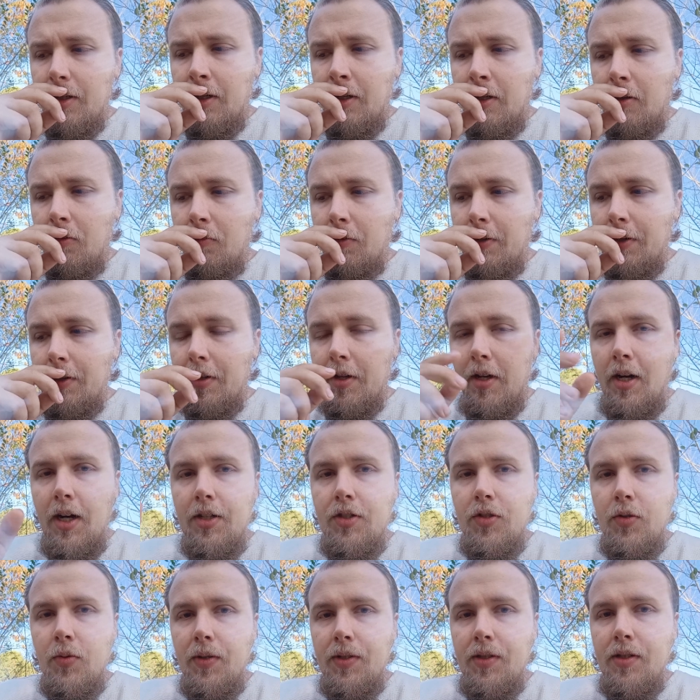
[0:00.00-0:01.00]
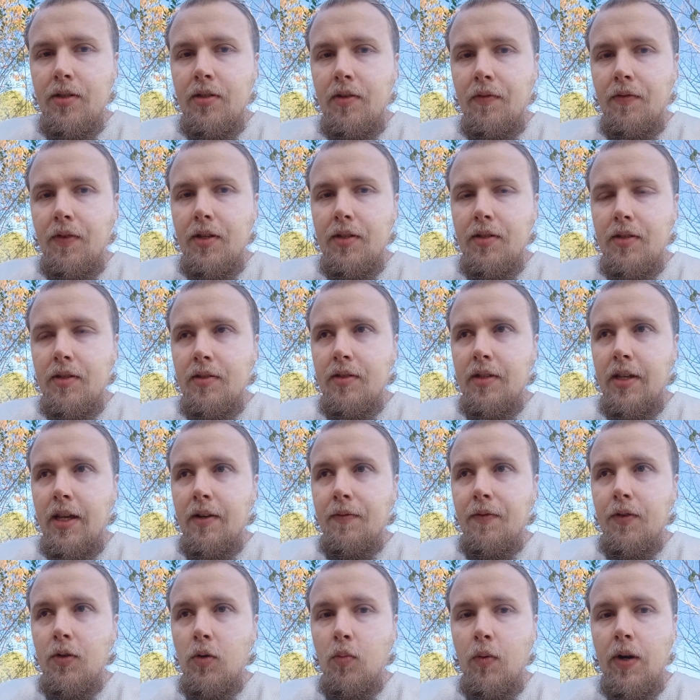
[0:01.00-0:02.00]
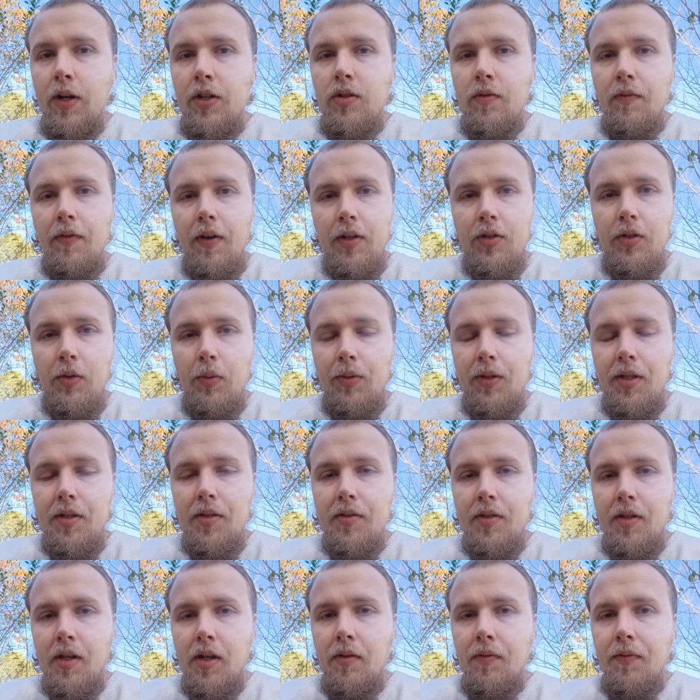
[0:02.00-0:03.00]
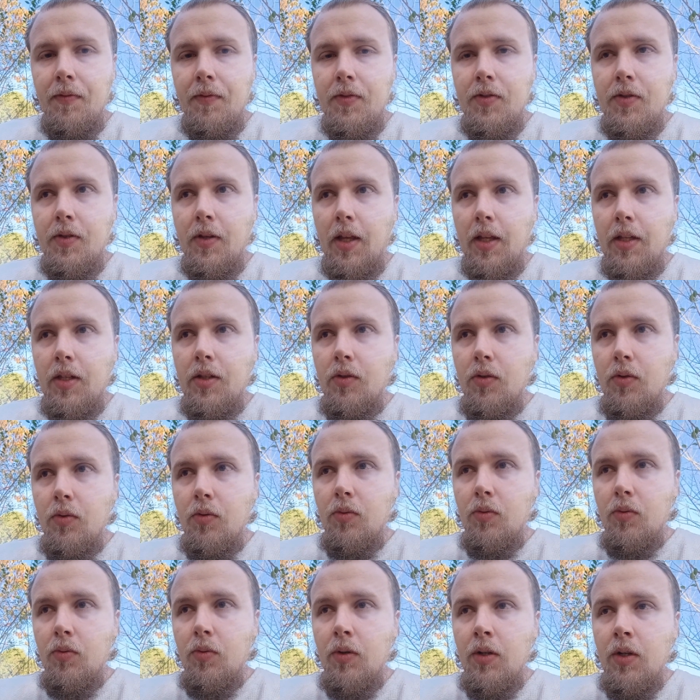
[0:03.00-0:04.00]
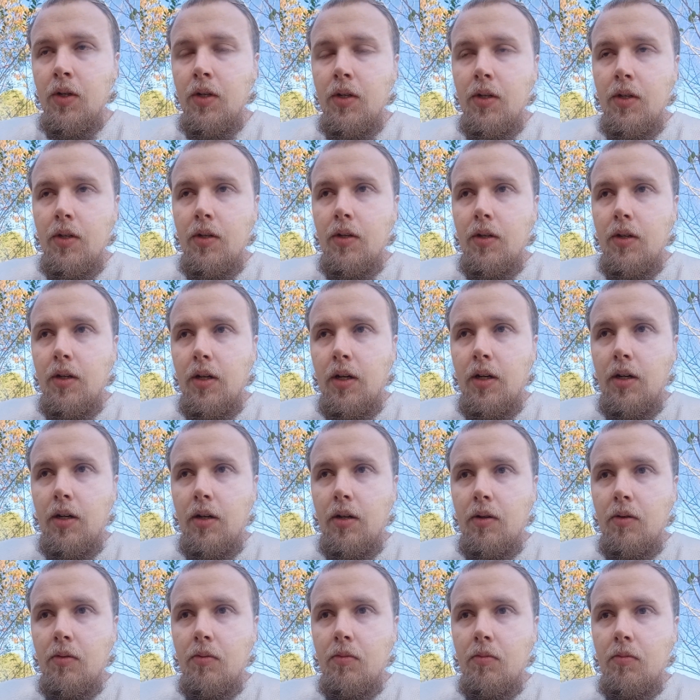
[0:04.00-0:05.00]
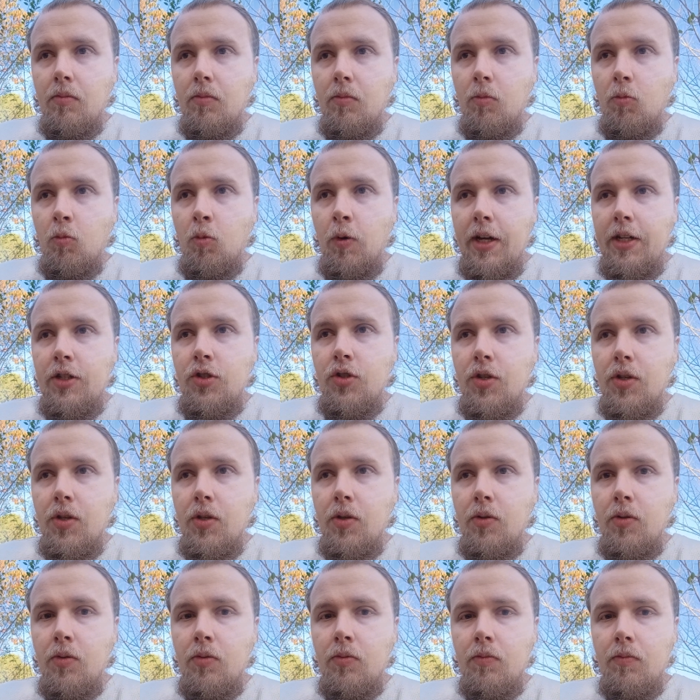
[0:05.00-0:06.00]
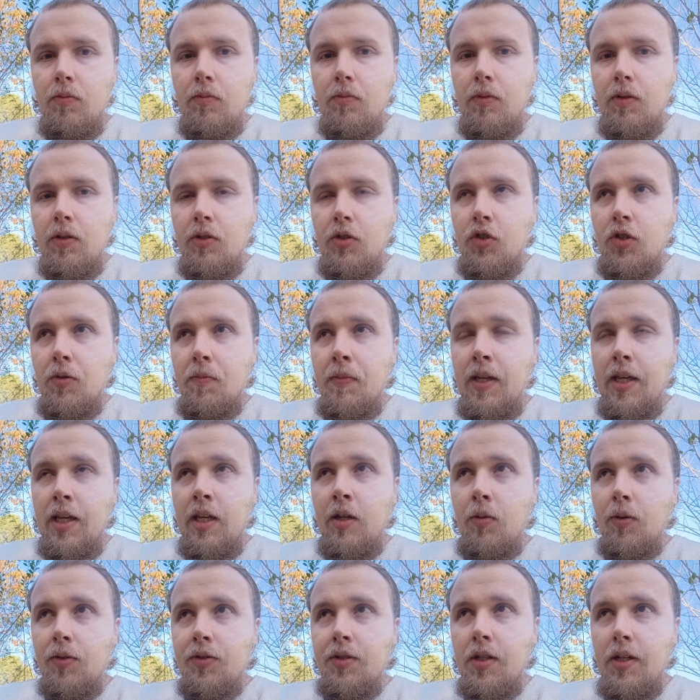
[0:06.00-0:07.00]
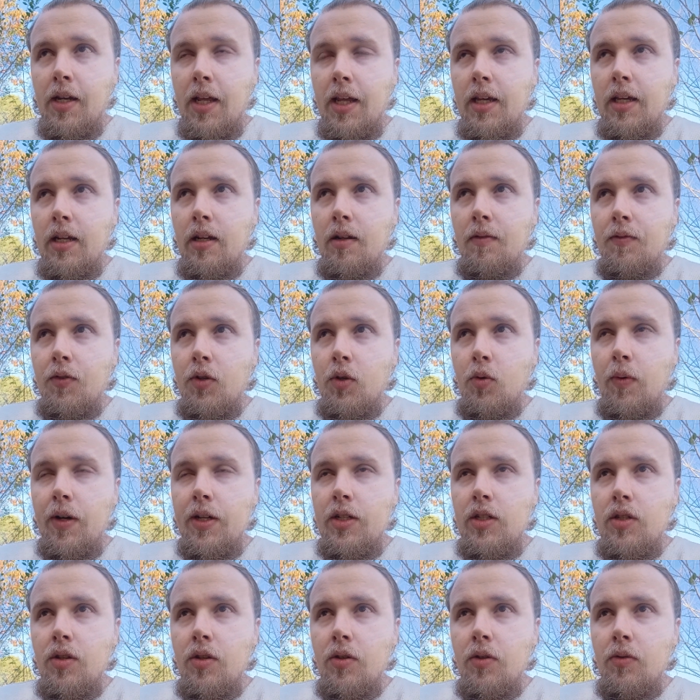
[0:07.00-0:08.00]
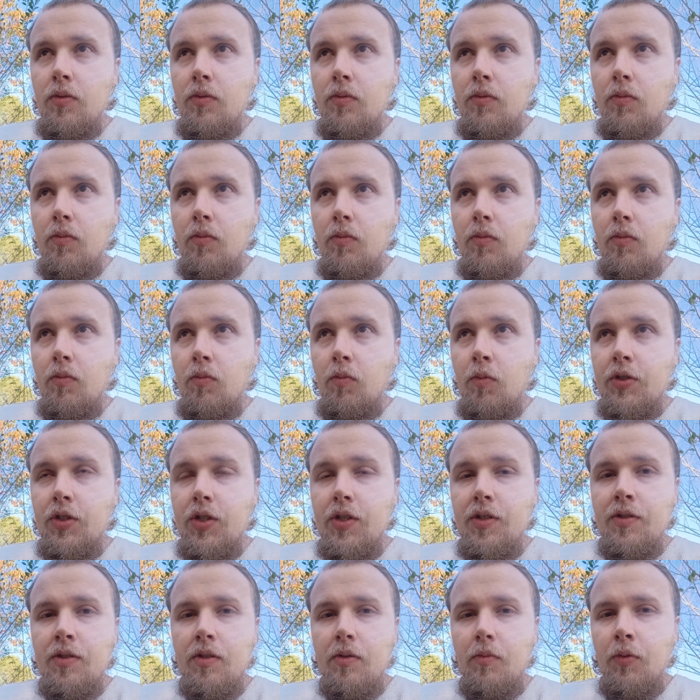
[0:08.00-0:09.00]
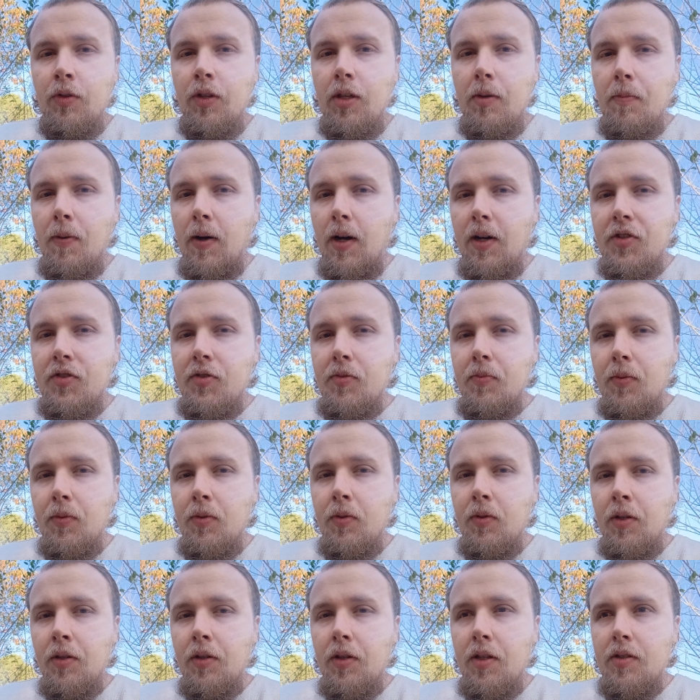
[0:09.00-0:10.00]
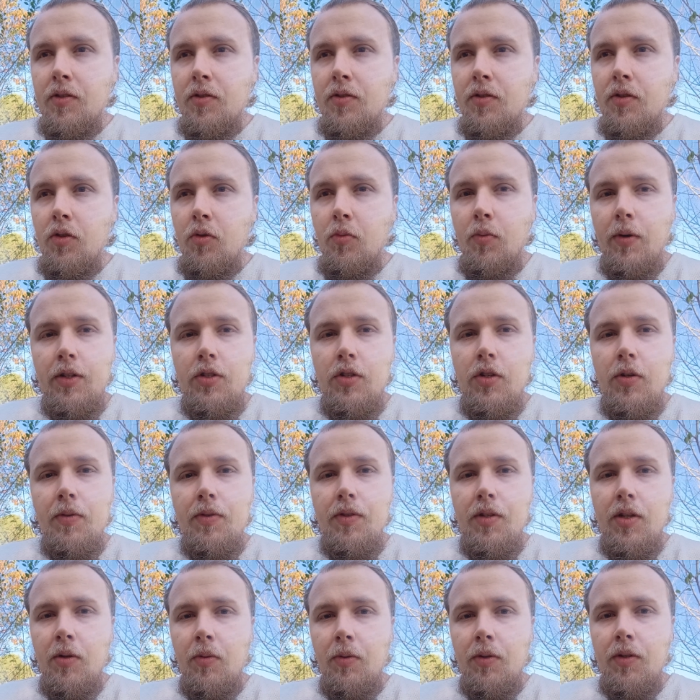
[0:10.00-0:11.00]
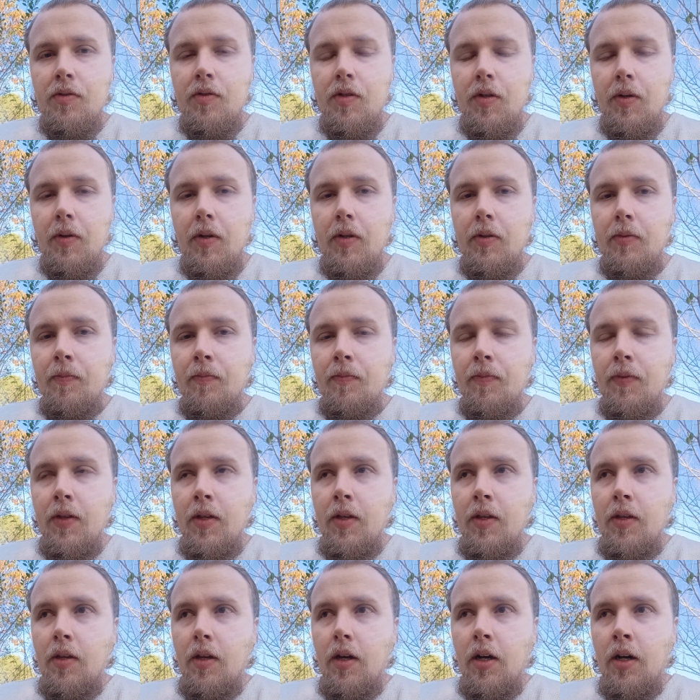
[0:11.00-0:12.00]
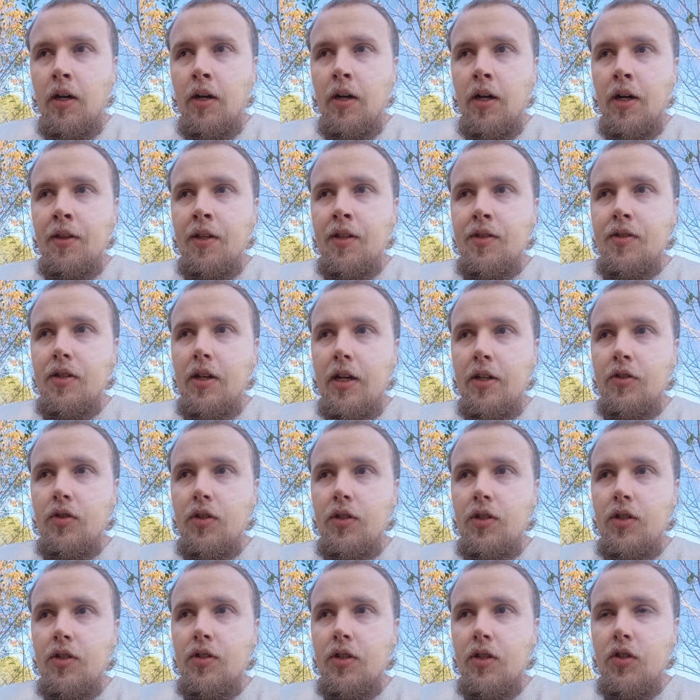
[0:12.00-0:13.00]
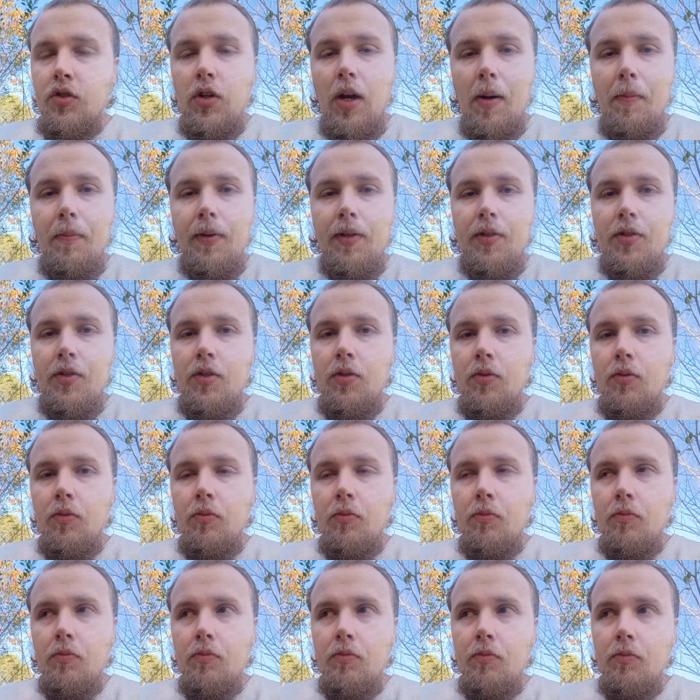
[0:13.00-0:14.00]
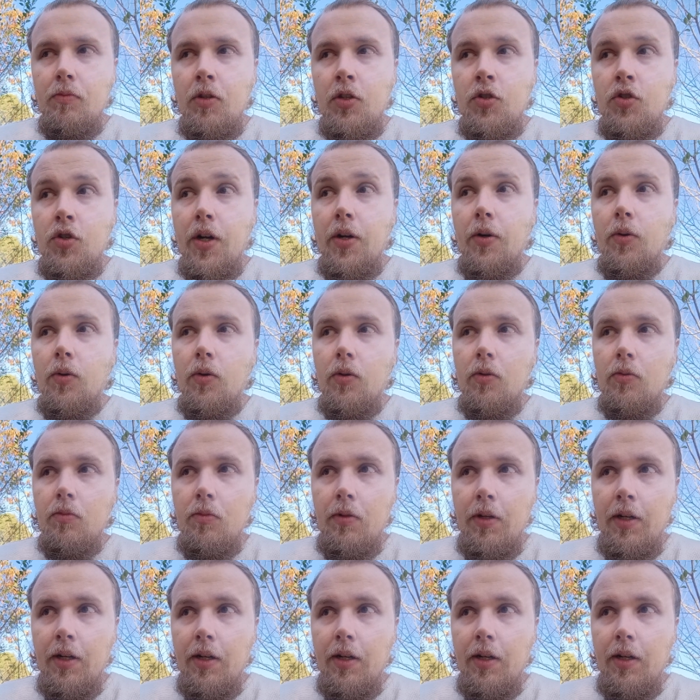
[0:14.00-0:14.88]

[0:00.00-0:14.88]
one of the consequences of this is that if you wedge a vector with itself, so like u wedge u should be equal to -u wedge u, which isn't really possible unless u wedge u is equal to 0. And this actually just extrapolates to the general